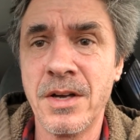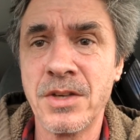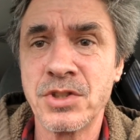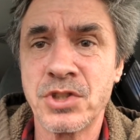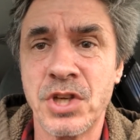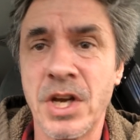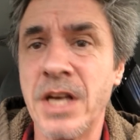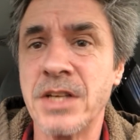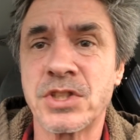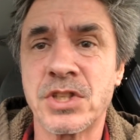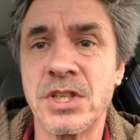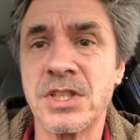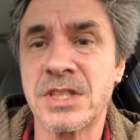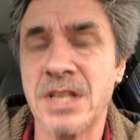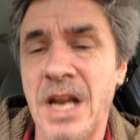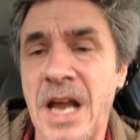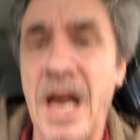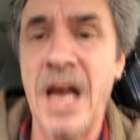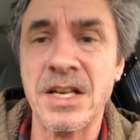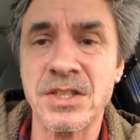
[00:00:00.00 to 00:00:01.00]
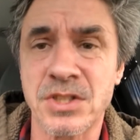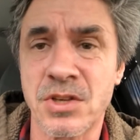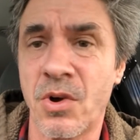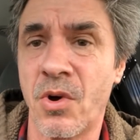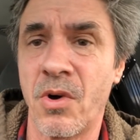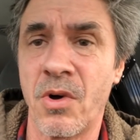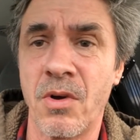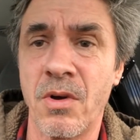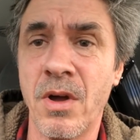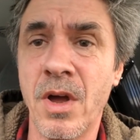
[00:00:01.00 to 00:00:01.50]
She is. She's an
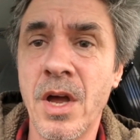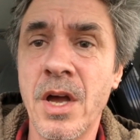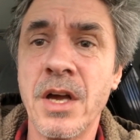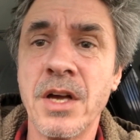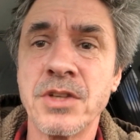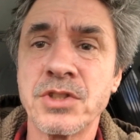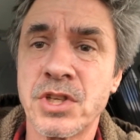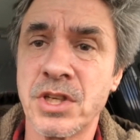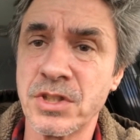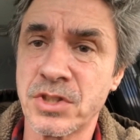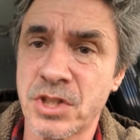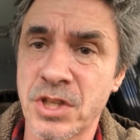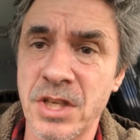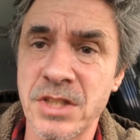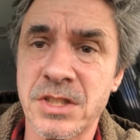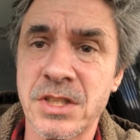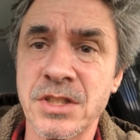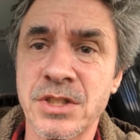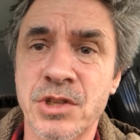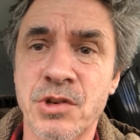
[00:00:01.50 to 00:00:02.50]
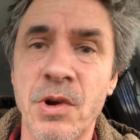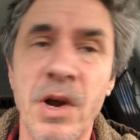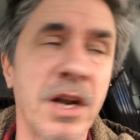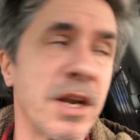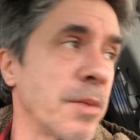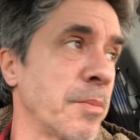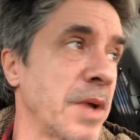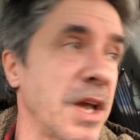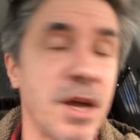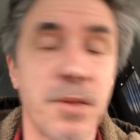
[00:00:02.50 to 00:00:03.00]
asshole. She just is trying
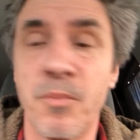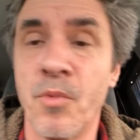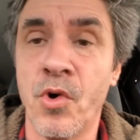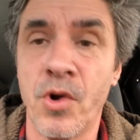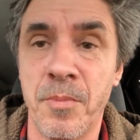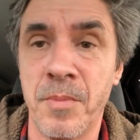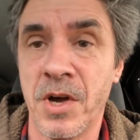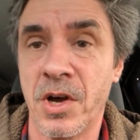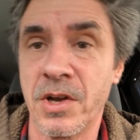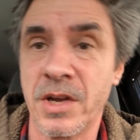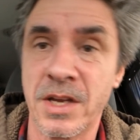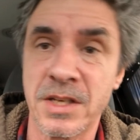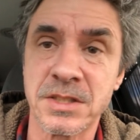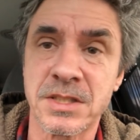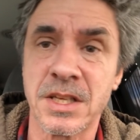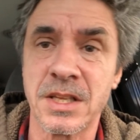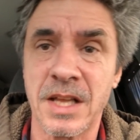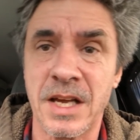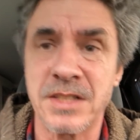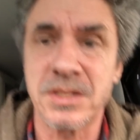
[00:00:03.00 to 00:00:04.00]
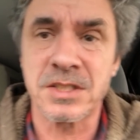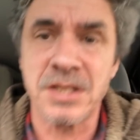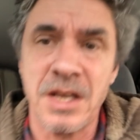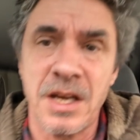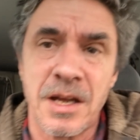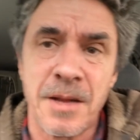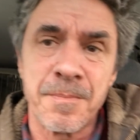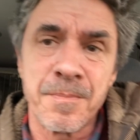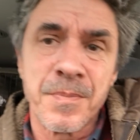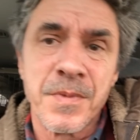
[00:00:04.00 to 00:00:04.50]
to make more millions, and that's
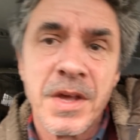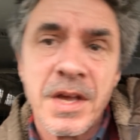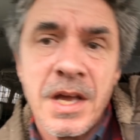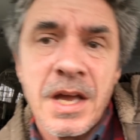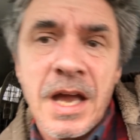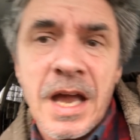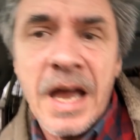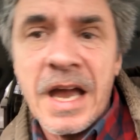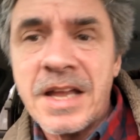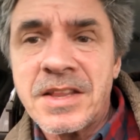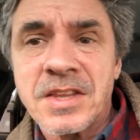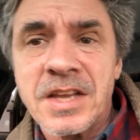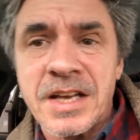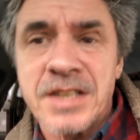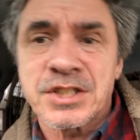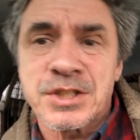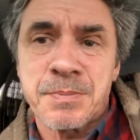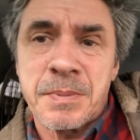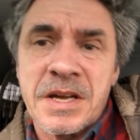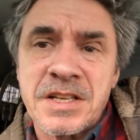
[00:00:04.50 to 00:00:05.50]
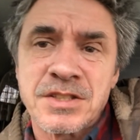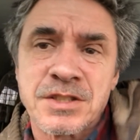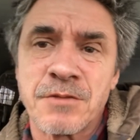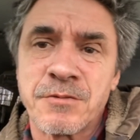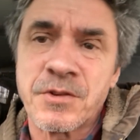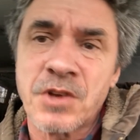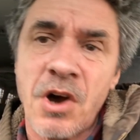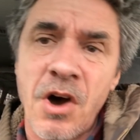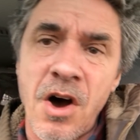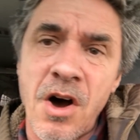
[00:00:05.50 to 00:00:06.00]
it. At the expense
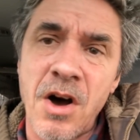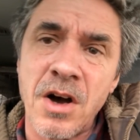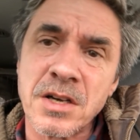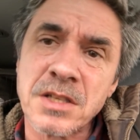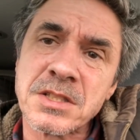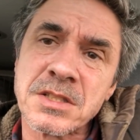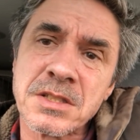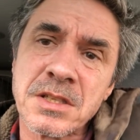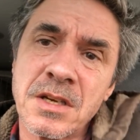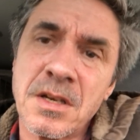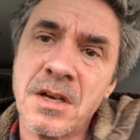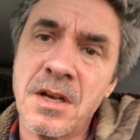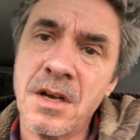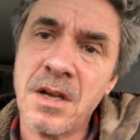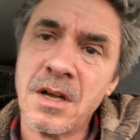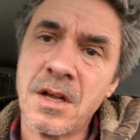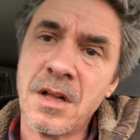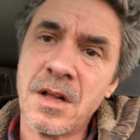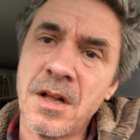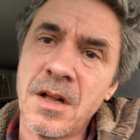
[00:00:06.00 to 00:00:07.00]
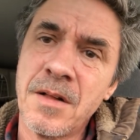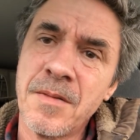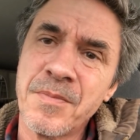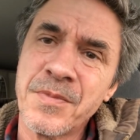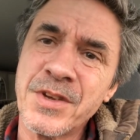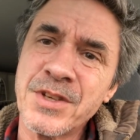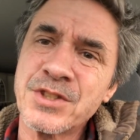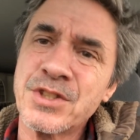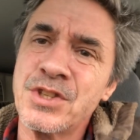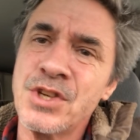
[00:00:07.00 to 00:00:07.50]
of dogs.
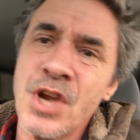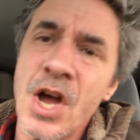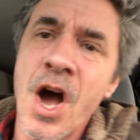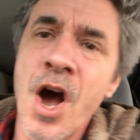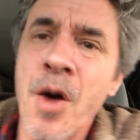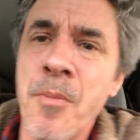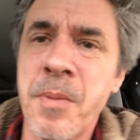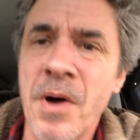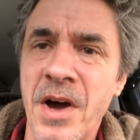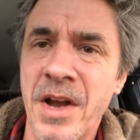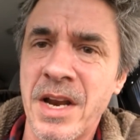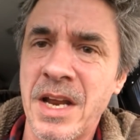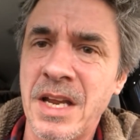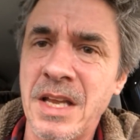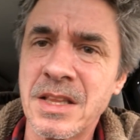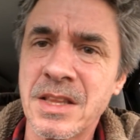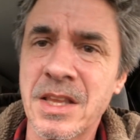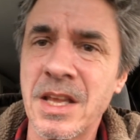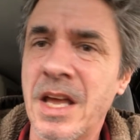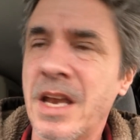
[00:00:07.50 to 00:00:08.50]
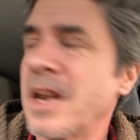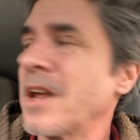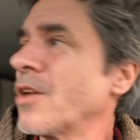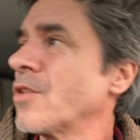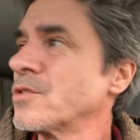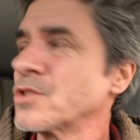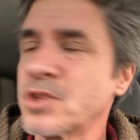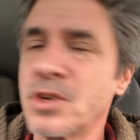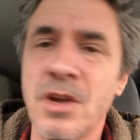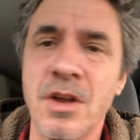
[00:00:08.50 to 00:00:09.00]
There's nobody that,
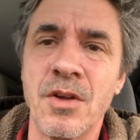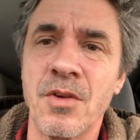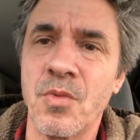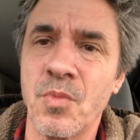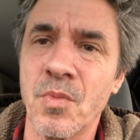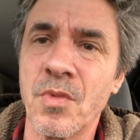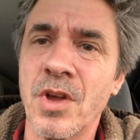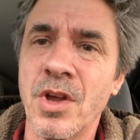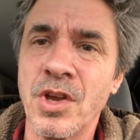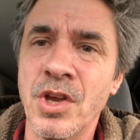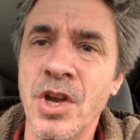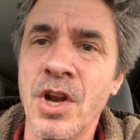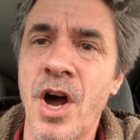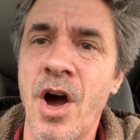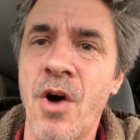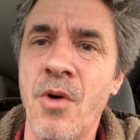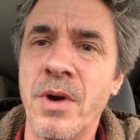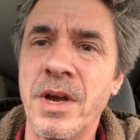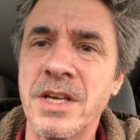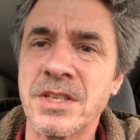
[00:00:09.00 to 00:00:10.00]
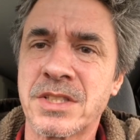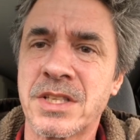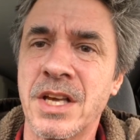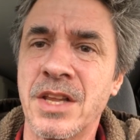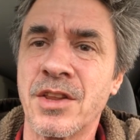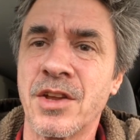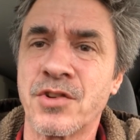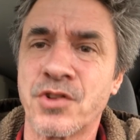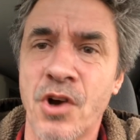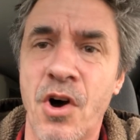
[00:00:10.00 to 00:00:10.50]
you know, is
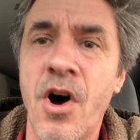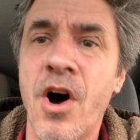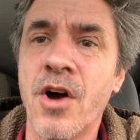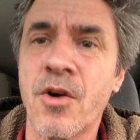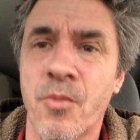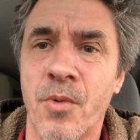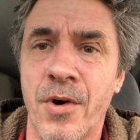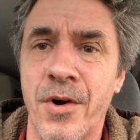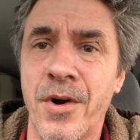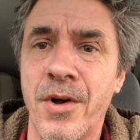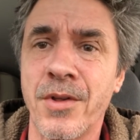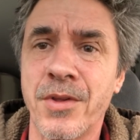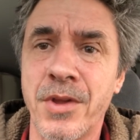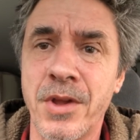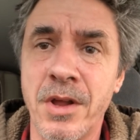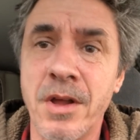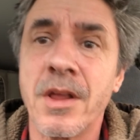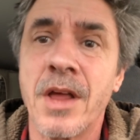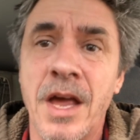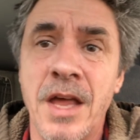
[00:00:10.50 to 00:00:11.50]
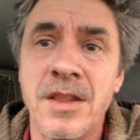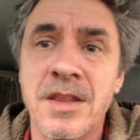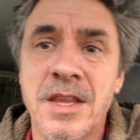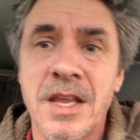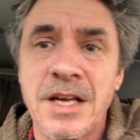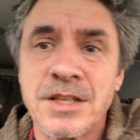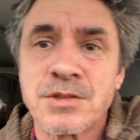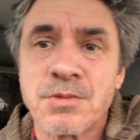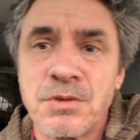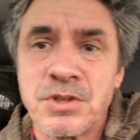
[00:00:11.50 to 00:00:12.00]
in the dog world, and
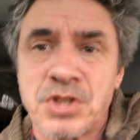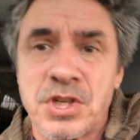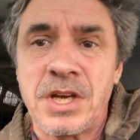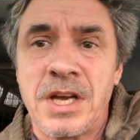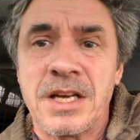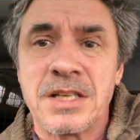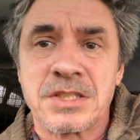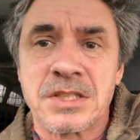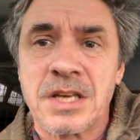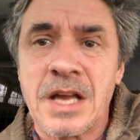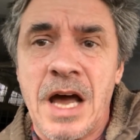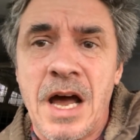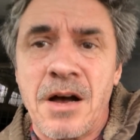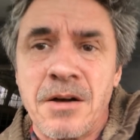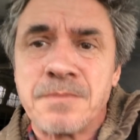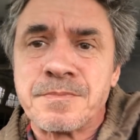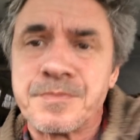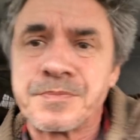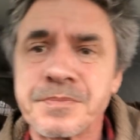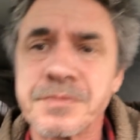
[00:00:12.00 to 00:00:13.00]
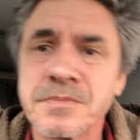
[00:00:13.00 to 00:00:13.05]
that's what she is now,